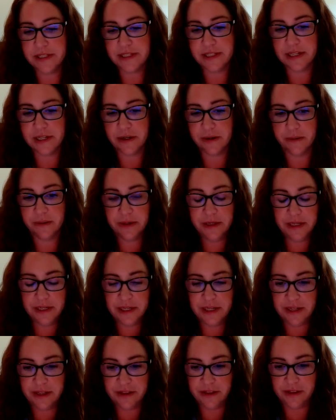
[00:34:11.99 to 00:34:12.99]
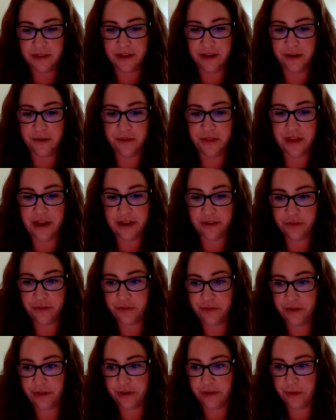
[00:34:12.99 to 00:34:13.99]
So, that's
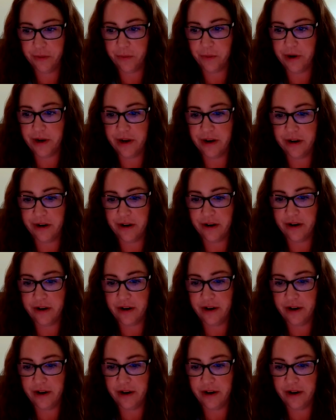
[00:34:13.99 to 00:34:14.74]
really where